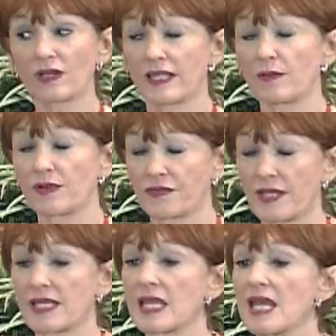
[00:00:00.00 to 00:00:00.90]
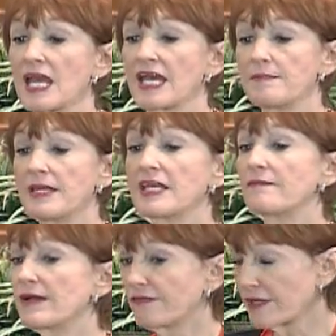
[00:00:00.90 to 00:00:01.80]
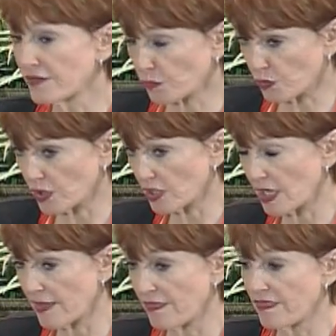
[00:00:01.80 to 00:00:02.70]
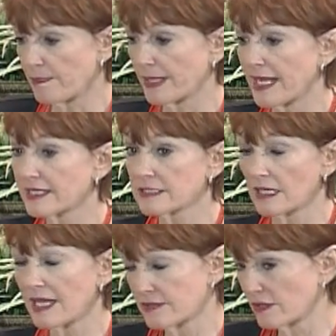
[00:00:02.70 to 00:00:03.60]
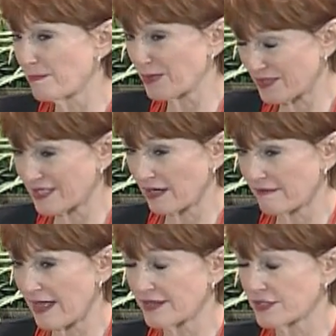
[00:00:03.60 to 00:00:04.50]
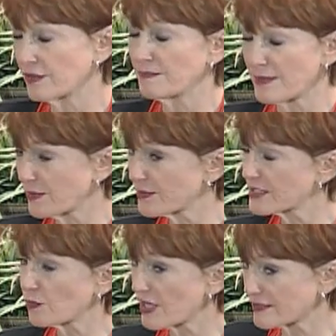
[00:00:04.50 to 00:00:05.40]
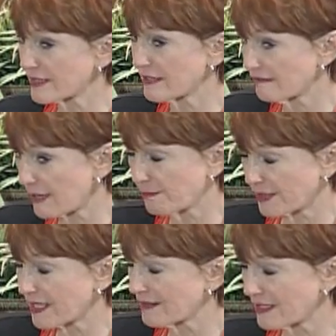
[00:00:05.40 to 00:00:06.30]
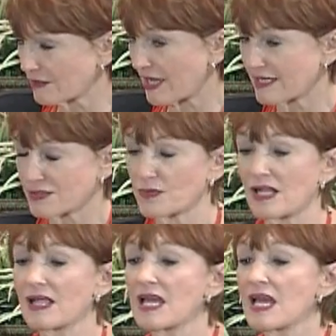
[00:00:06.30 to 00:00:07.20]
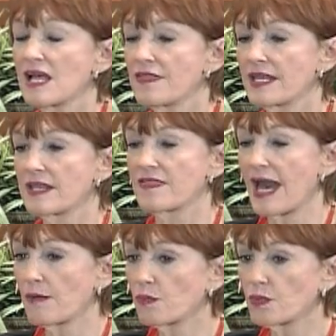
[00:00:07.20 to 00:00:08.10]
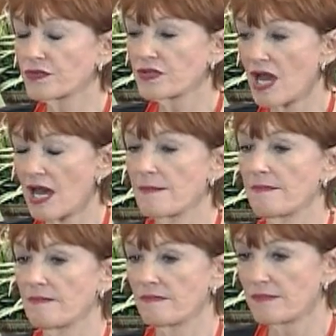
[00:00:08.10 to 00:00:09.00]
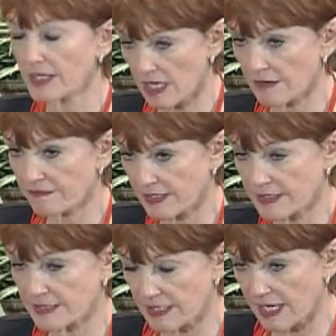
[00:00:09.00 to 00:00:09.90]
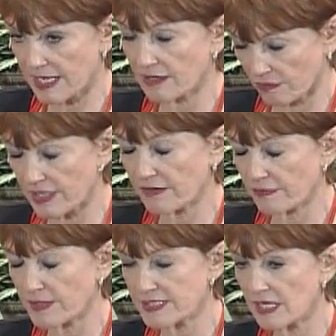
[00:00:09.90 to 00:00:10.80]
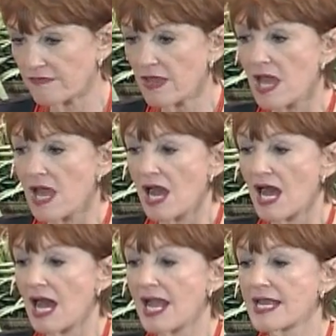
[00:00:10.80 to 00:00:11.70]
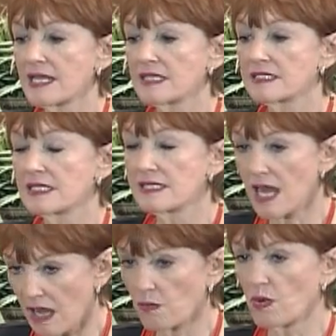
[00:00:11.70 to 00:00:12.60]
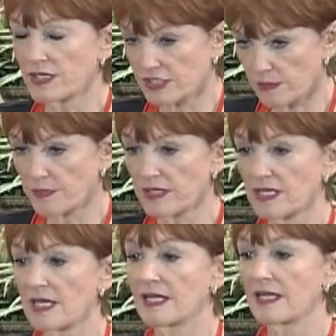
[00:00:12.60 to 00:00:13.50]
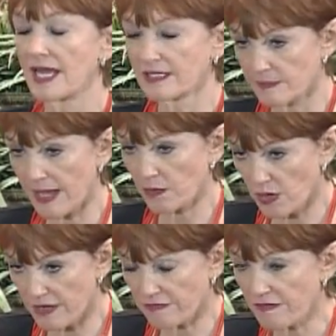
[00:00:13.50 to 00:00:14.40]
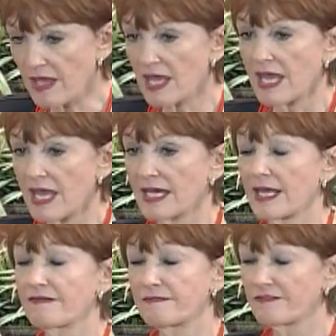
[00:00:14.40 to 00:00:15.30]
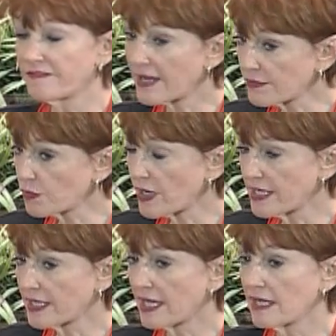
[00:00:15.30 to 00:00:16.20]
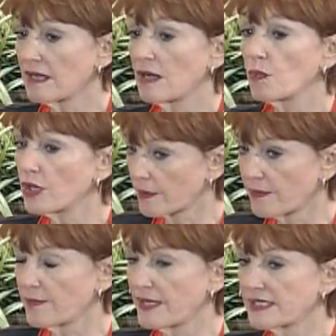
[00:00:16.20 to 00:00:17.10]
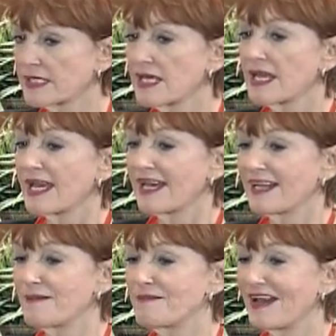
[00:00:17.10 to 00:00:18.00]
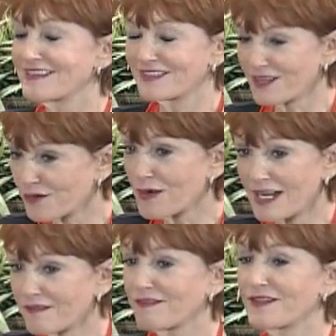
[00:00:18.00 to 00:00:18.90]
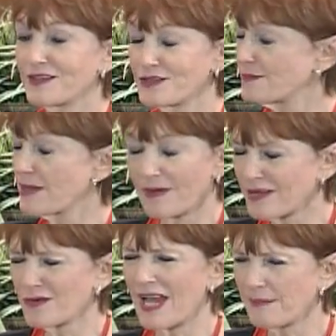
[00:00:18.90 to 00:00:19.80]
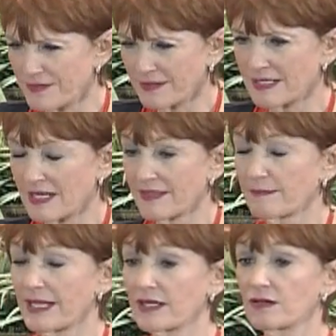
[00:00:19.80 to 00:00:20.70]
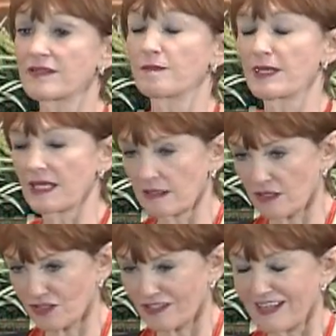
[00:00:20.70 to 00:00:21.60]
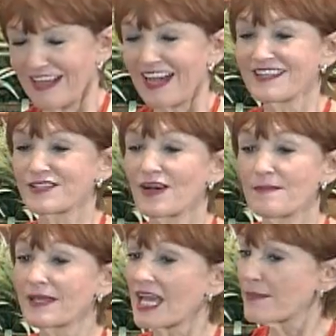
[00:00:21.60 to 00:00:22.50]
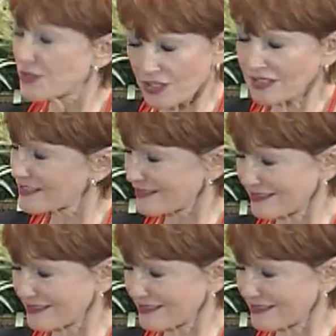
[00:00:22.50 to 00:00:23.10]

hear what you're saying. And many of my friends were, and, but I, I sort of burst out of that too, and maybe it was the Wellesley upbringing that you had as well, that that was not the confines that I created for myself. I did not want to be an expat wife, and I found a way to get a, a work permit. And I, I started writing for the newspaper. I knew absolutely nothing, mm. but I could speak English. And so I became a journalist.